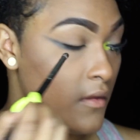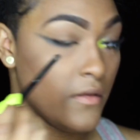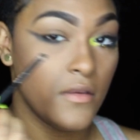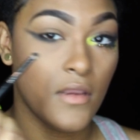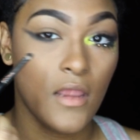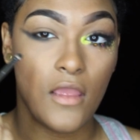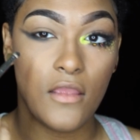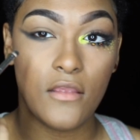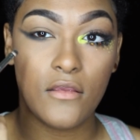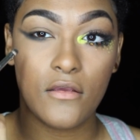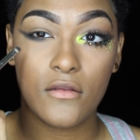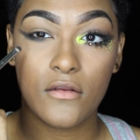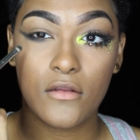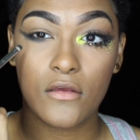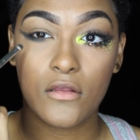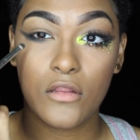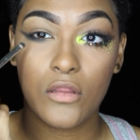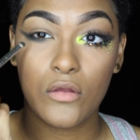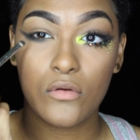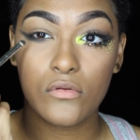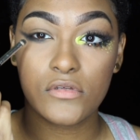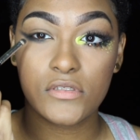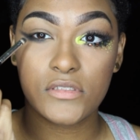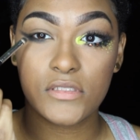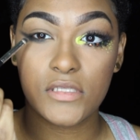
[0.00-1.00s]
Now you're gonna
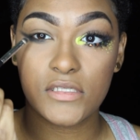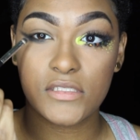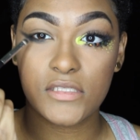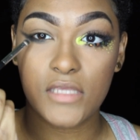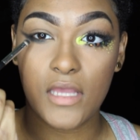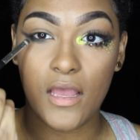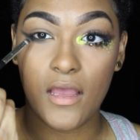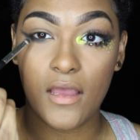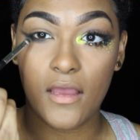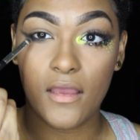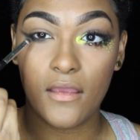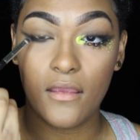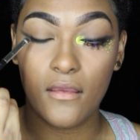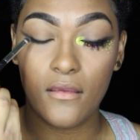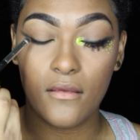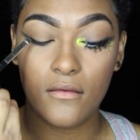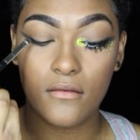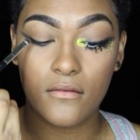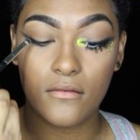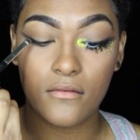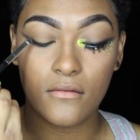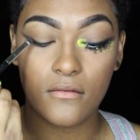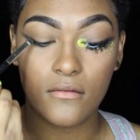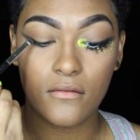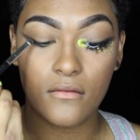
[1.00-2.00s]
close this eye,
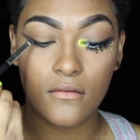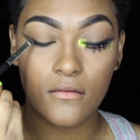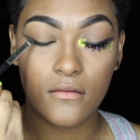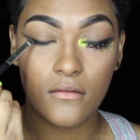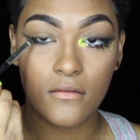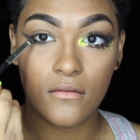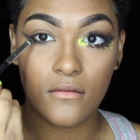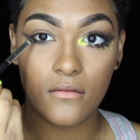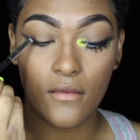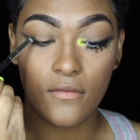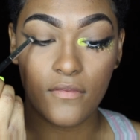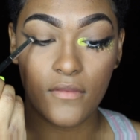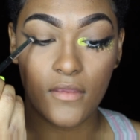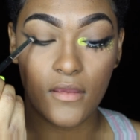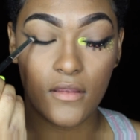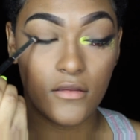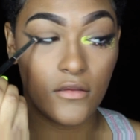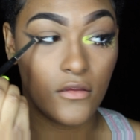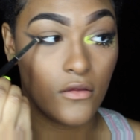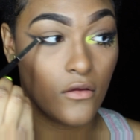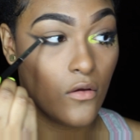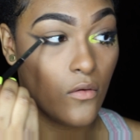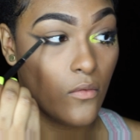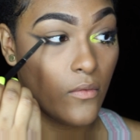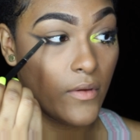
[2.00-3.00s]
and then
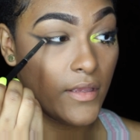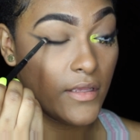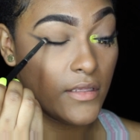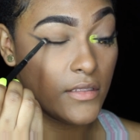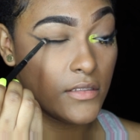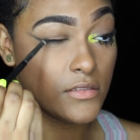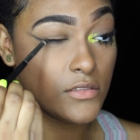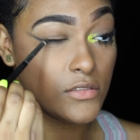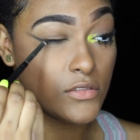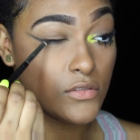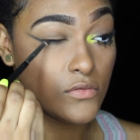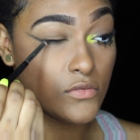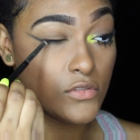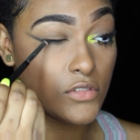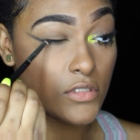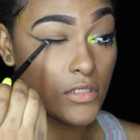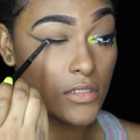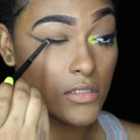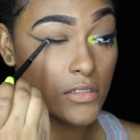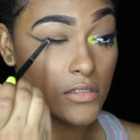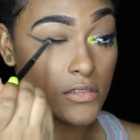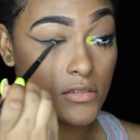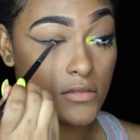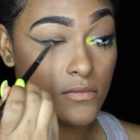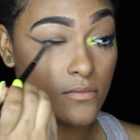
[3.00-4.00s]
you're going to
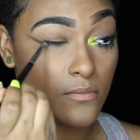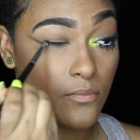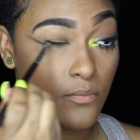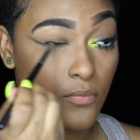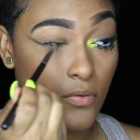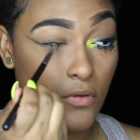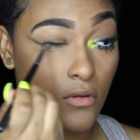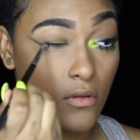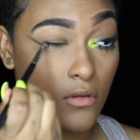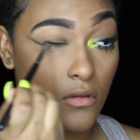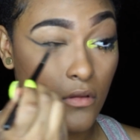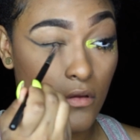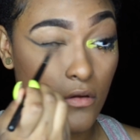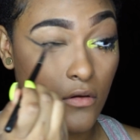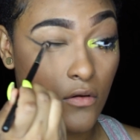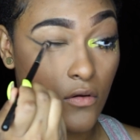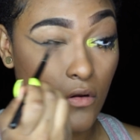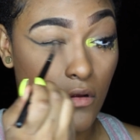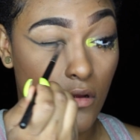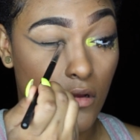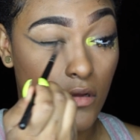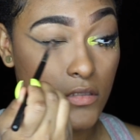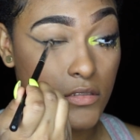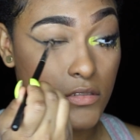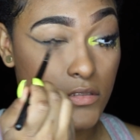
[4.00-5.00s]
just pull
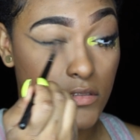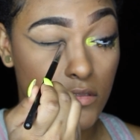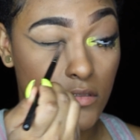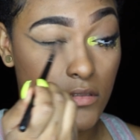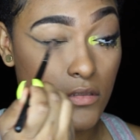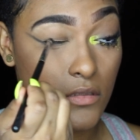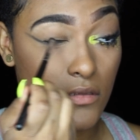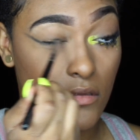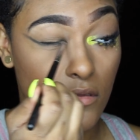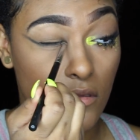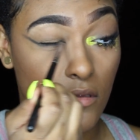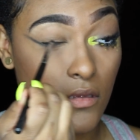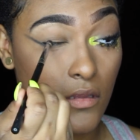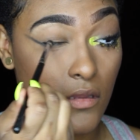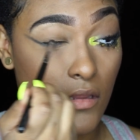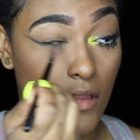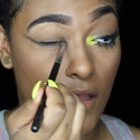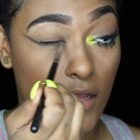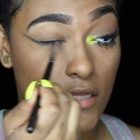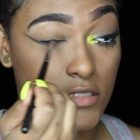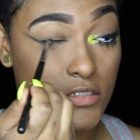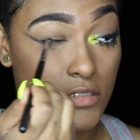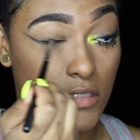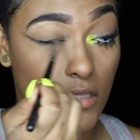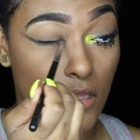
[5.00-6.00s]
across your
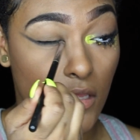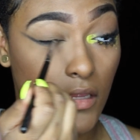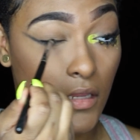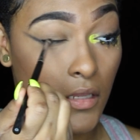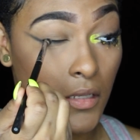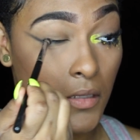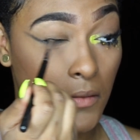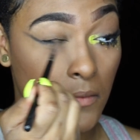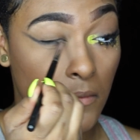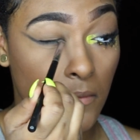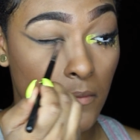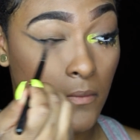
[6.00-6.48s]
lash line